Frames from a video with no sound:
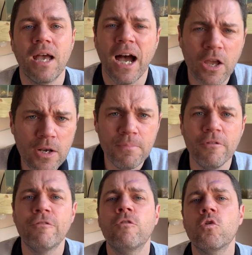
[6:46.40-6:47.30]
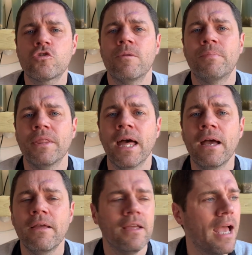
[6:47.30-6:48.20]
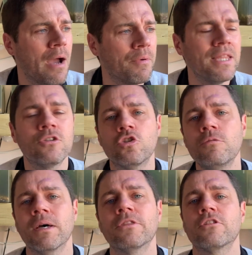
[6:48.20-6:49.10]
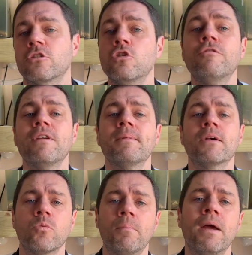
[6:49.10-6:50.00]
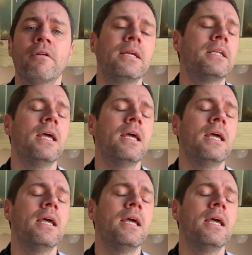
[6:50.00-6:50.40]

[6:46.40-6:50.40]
I only put 4 shrimp in there, and within 2 months the 2 females were buried